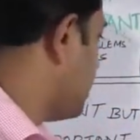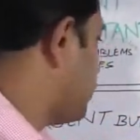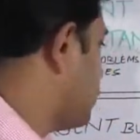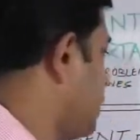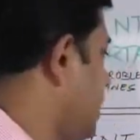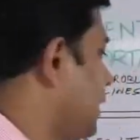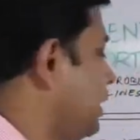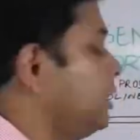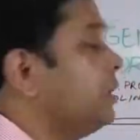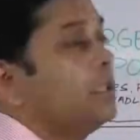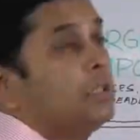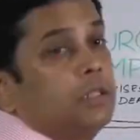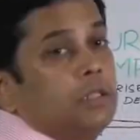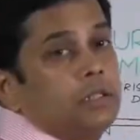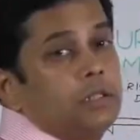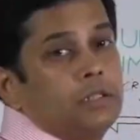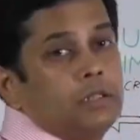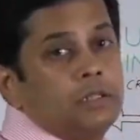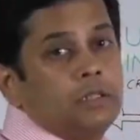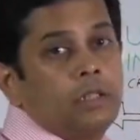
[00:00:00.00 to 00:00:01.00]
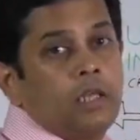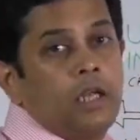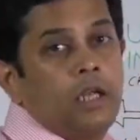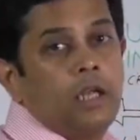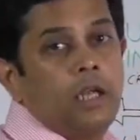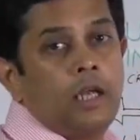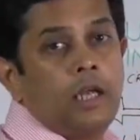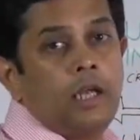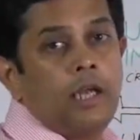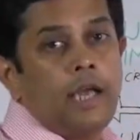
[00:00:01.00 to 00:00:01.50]
urgent
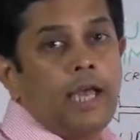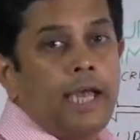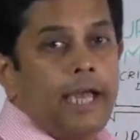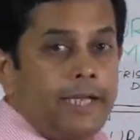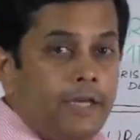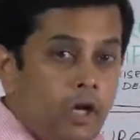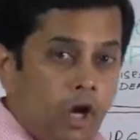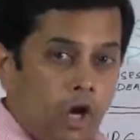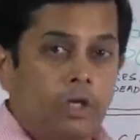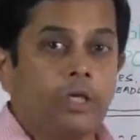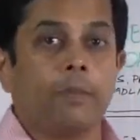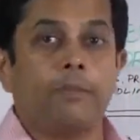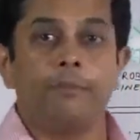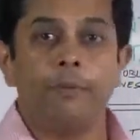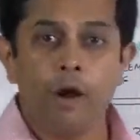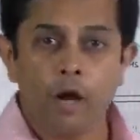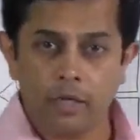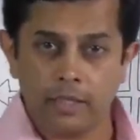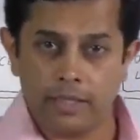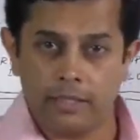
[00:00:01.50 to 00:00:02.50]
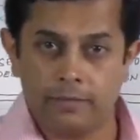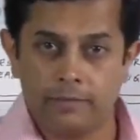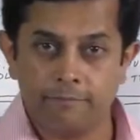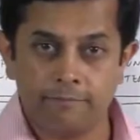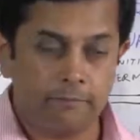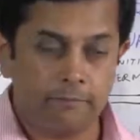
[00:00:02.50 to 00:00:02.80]
and not important,